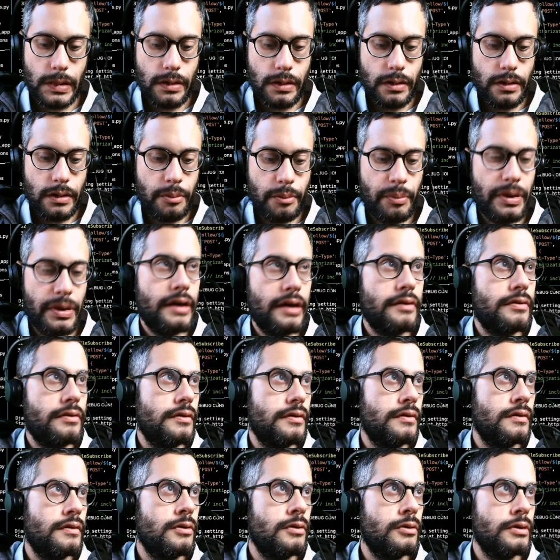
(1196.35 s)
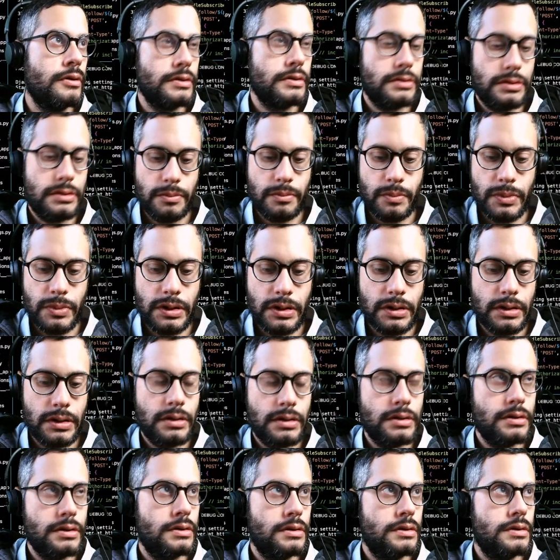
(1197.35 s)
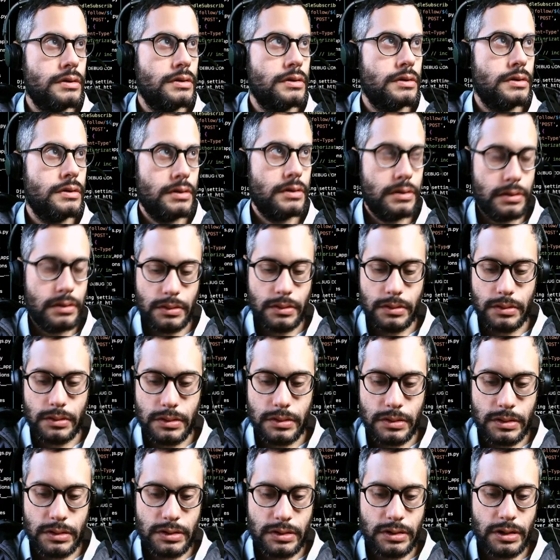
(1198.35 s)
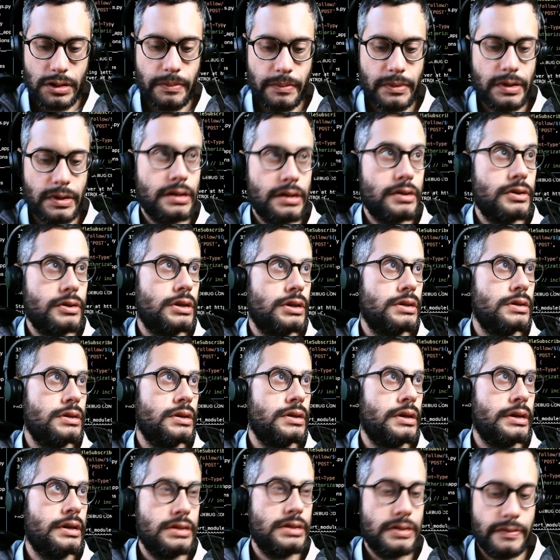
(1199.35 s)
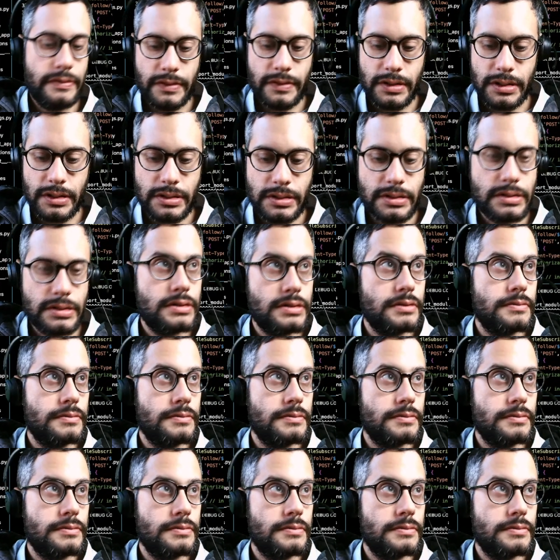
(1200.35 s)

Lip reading: The path is going to be something along the lines of this.